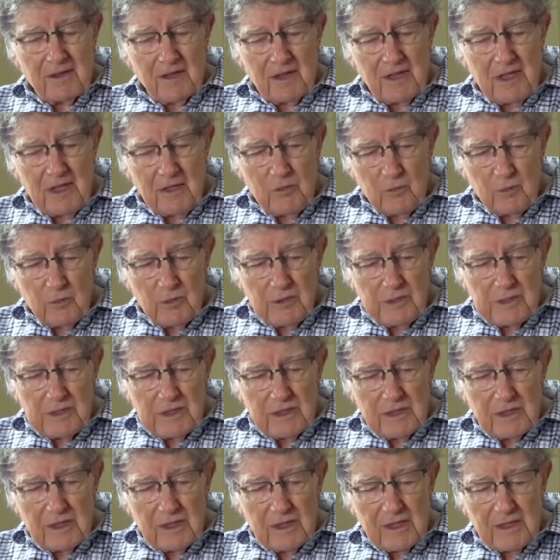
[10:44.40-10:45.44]

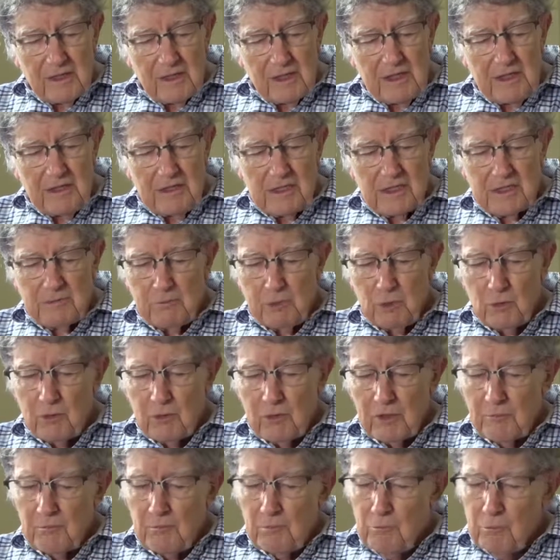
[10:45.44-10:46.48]
He
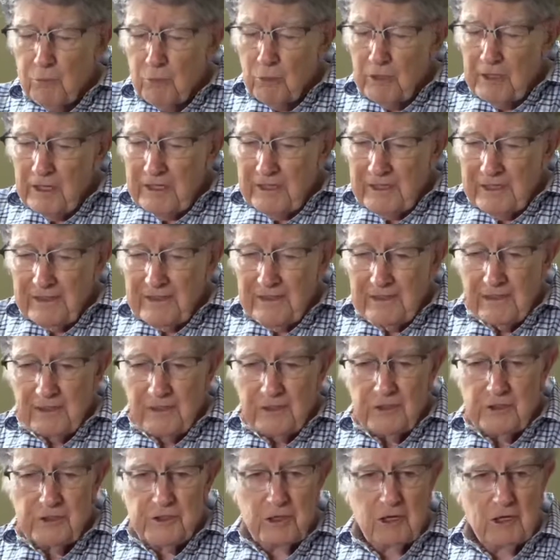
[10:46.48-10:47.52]
spoke
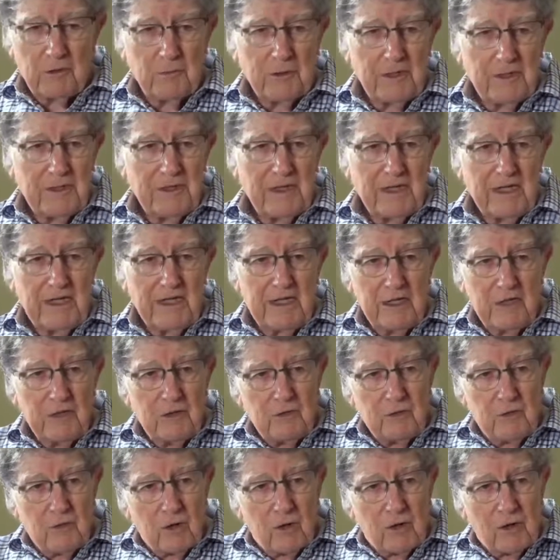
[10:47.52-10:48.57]
brilliant German. He
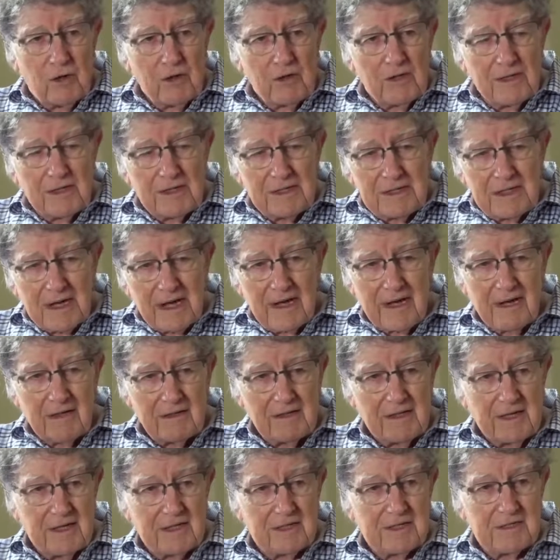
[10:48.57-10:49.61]
knew all the
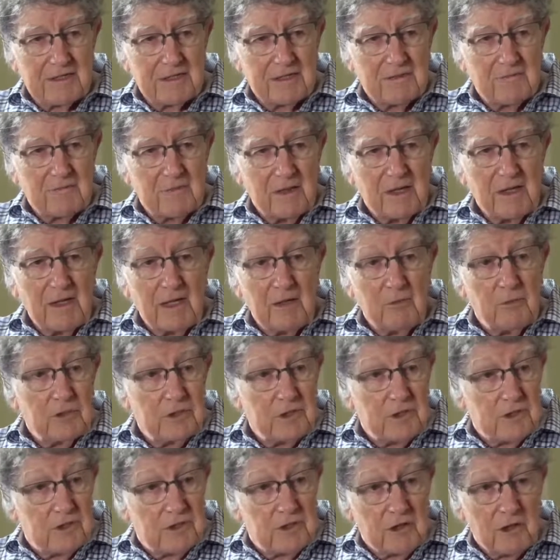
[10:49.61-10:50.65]
dialects. He
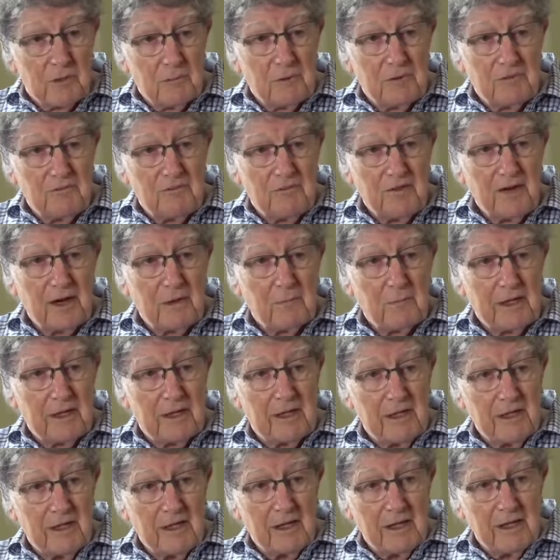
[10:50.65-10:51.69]
was a German family
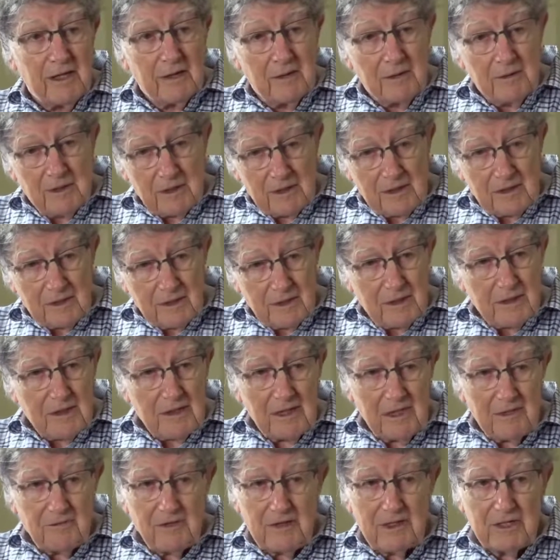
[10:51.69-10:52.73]

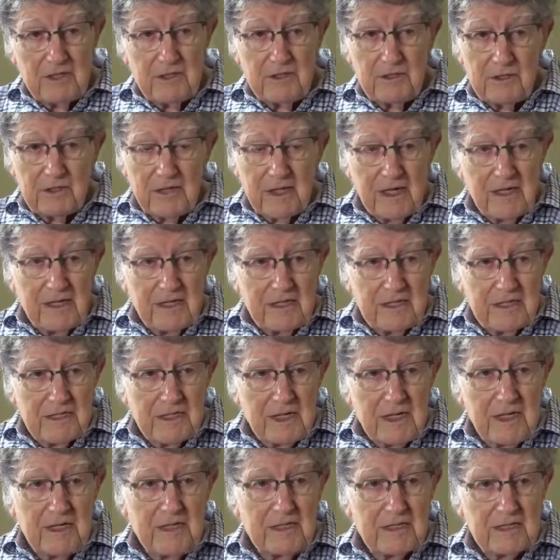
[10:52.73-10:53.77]
living in the United
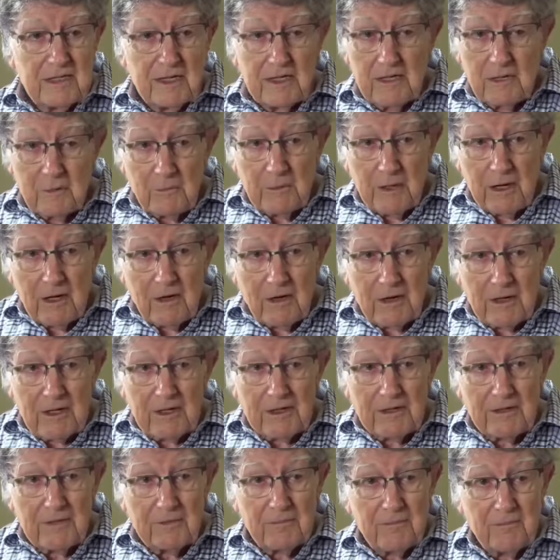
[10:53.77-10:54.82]
States, an
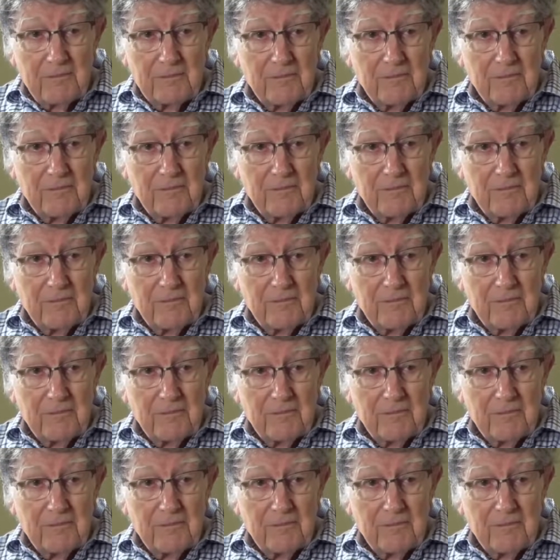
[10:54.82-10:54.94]
American,